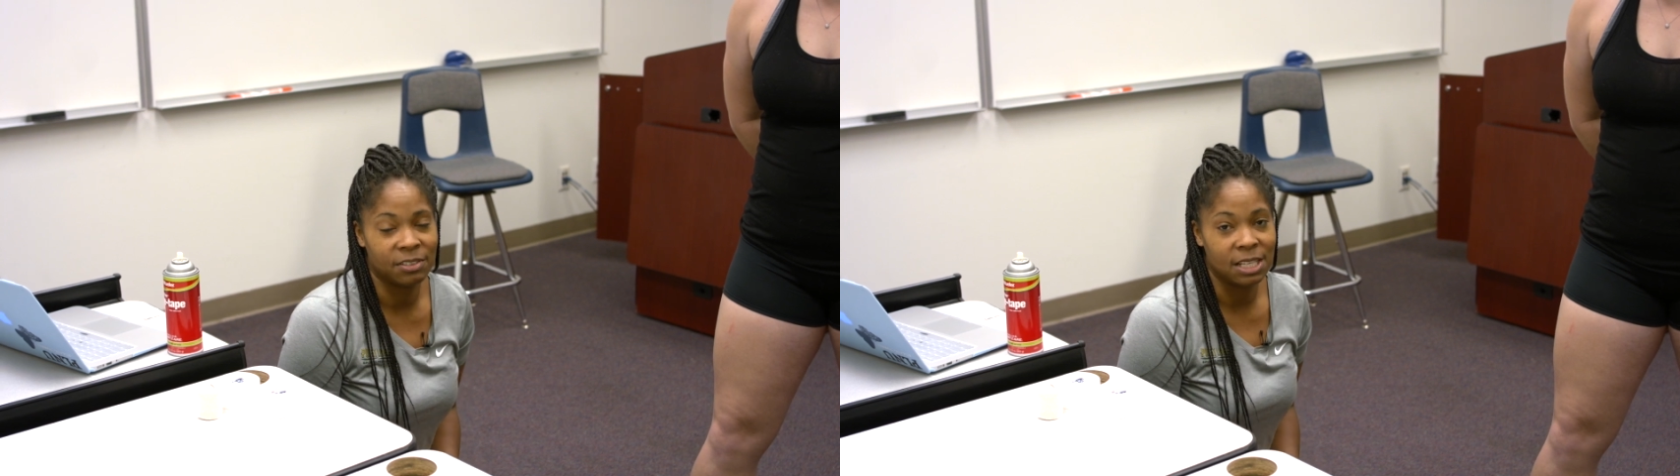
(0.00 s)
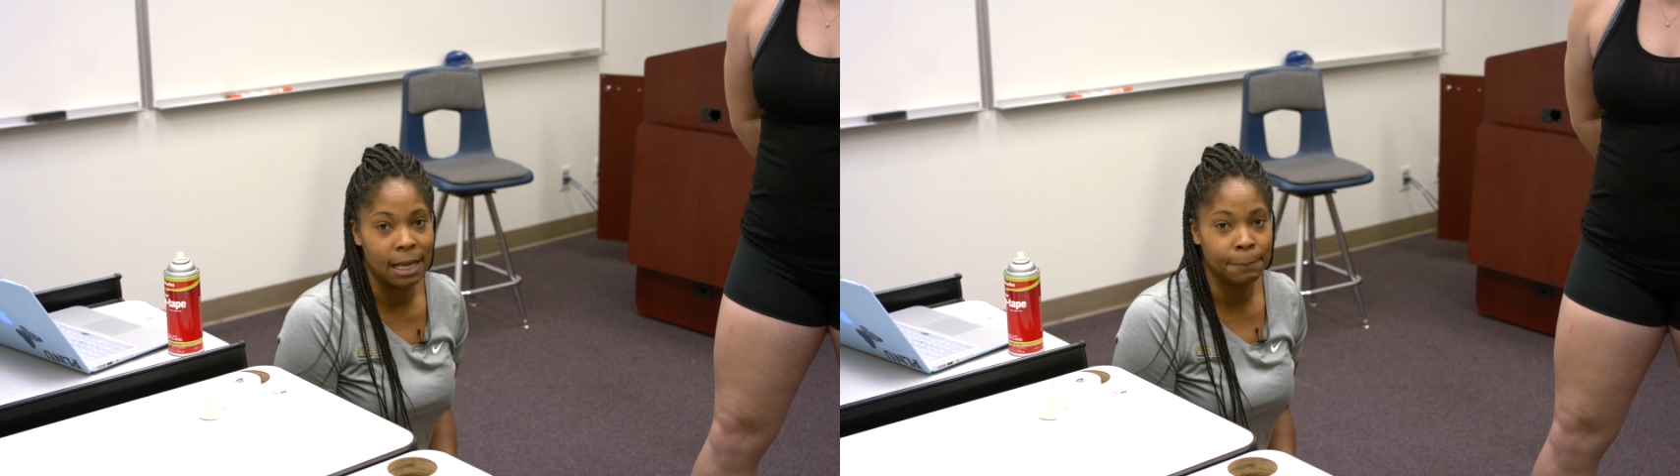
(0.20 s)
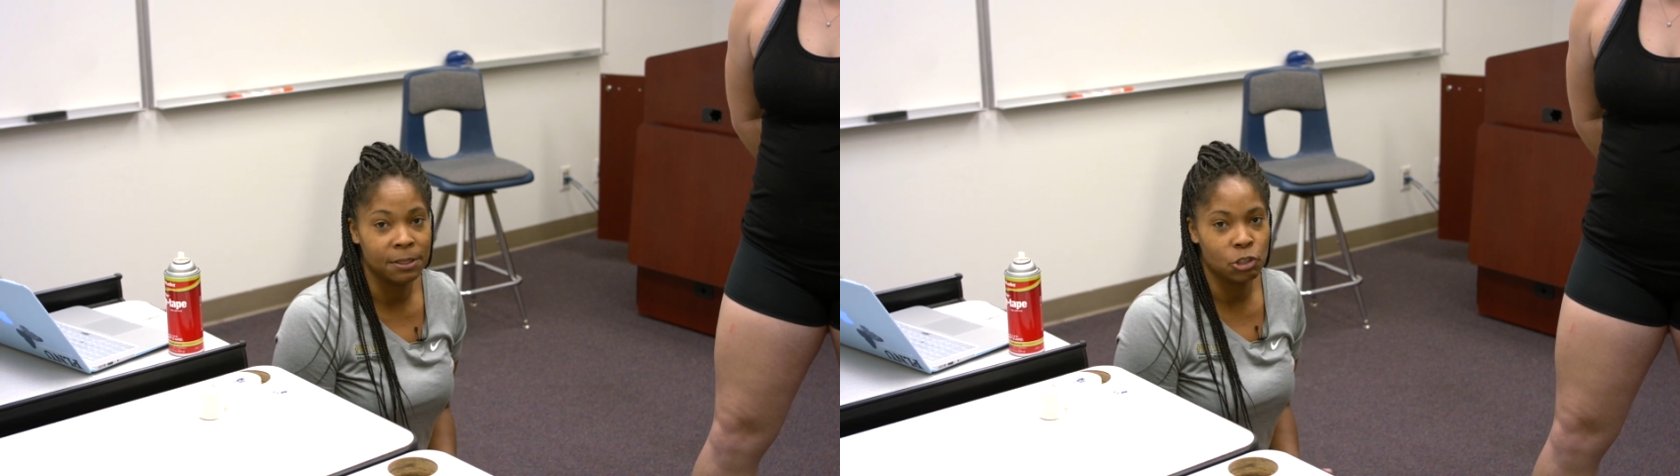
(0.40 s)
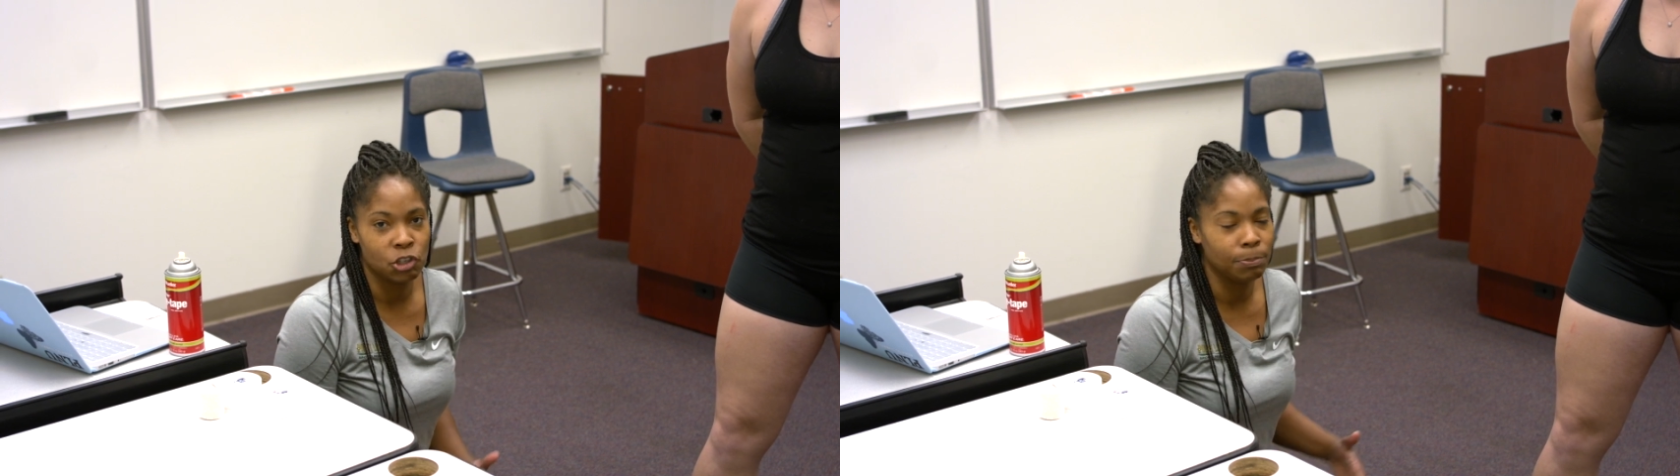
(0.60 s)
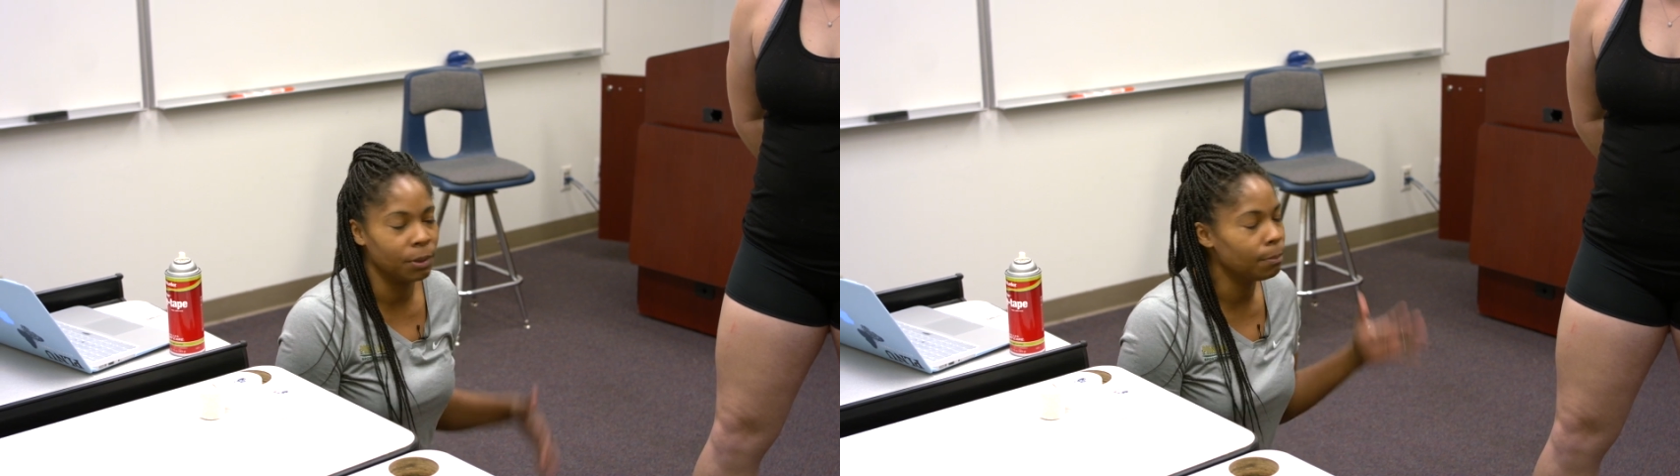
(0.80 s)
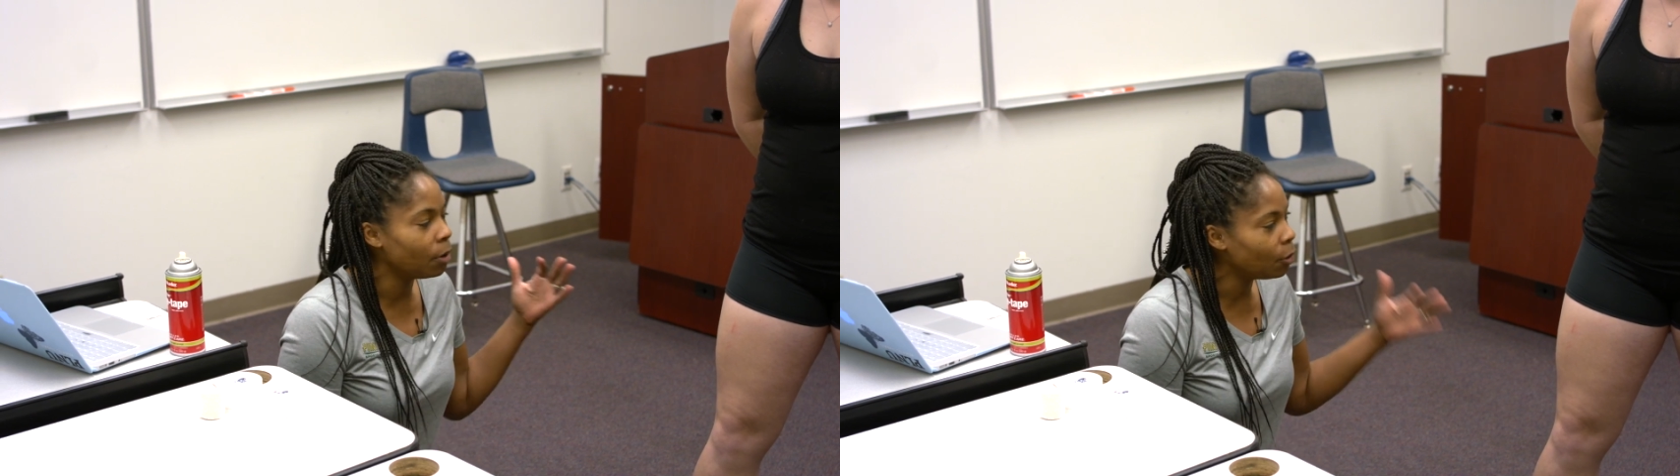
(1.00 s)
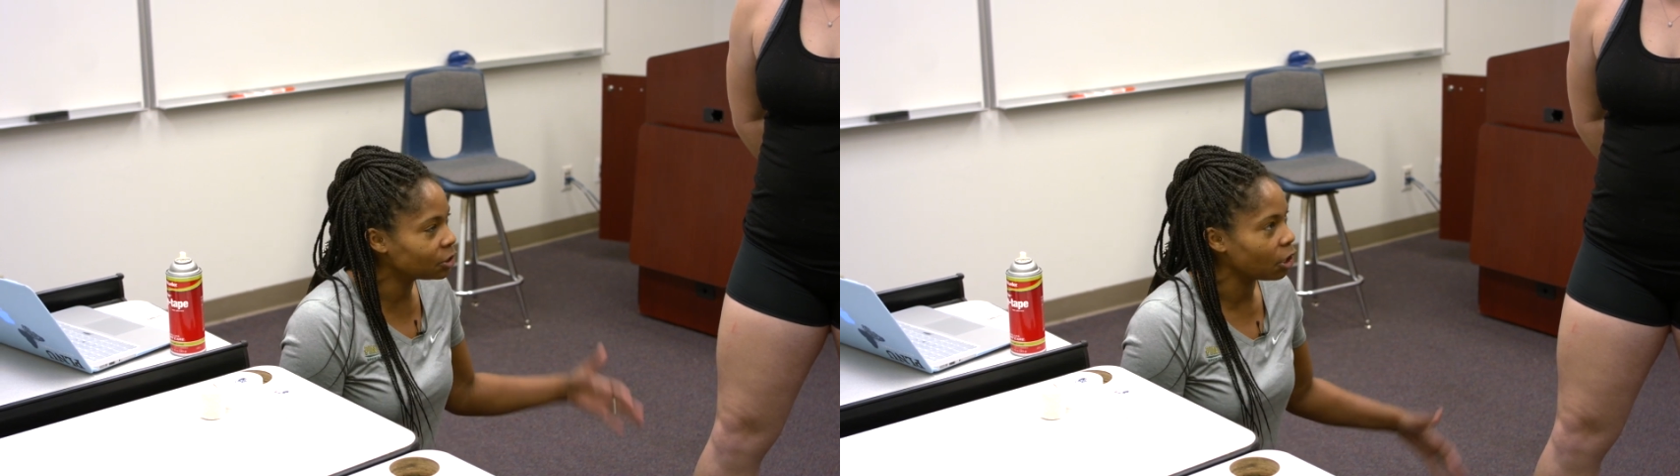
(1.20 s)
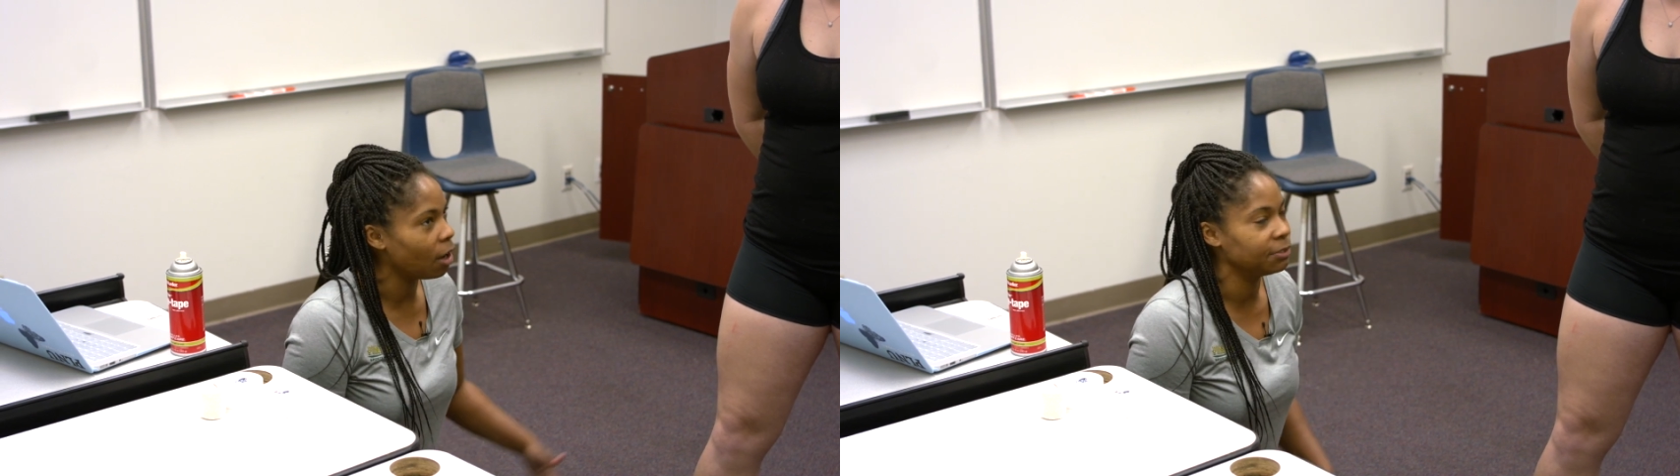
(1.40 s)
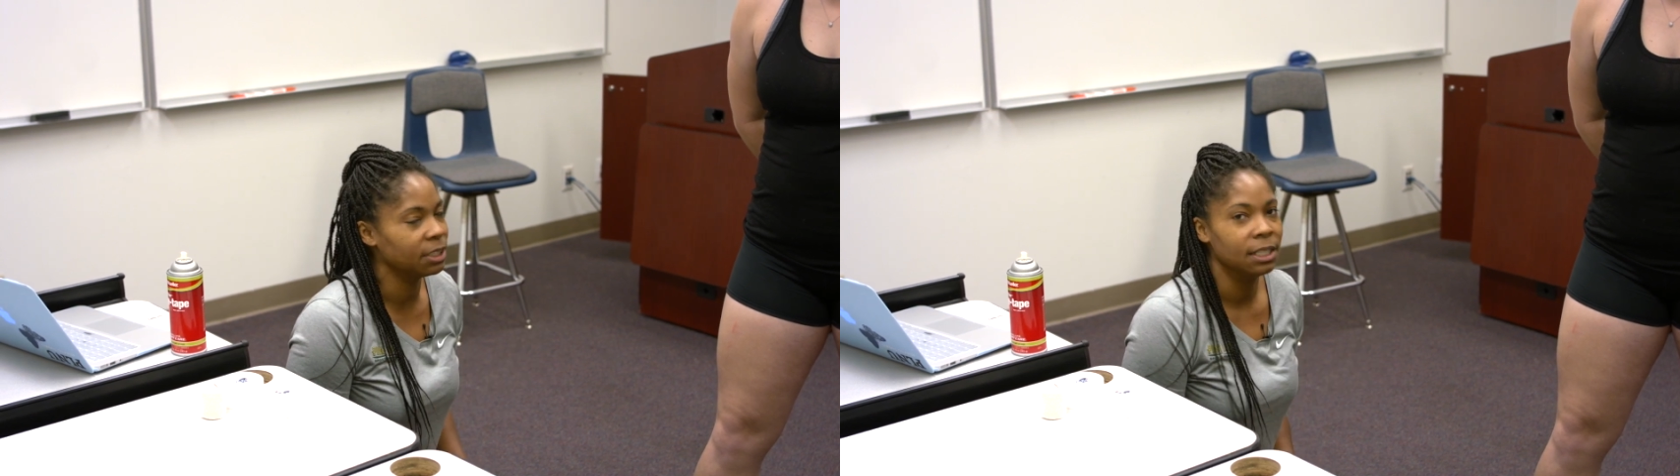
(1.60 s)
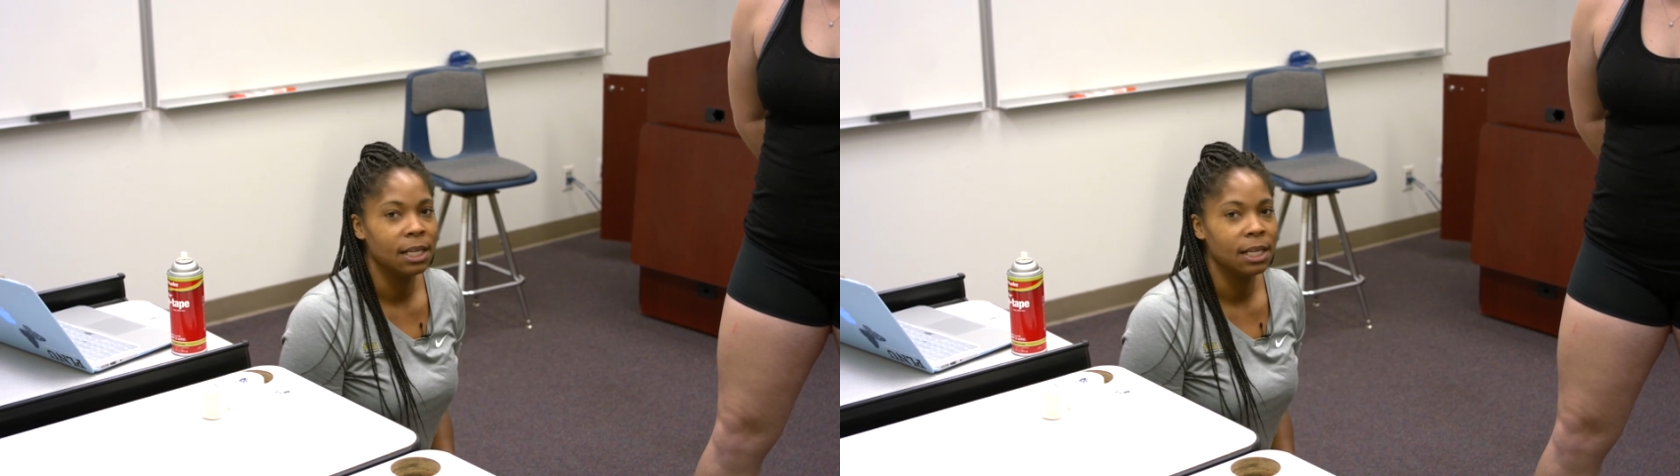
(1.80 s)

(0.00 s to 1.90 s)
slide position, but most often,